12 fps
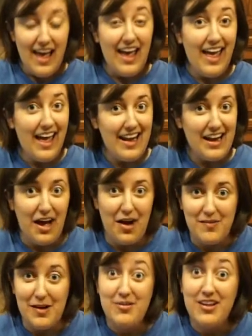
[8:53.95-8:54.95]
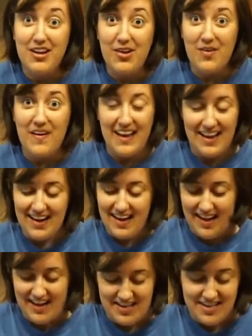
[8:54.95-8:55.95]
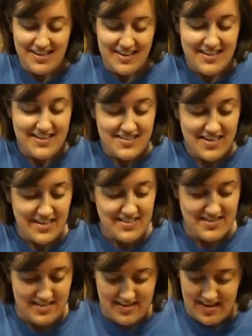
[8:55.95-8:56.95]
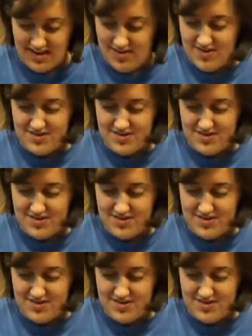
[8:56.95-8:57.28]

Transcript: And I'm gonna go ahead and taste it now.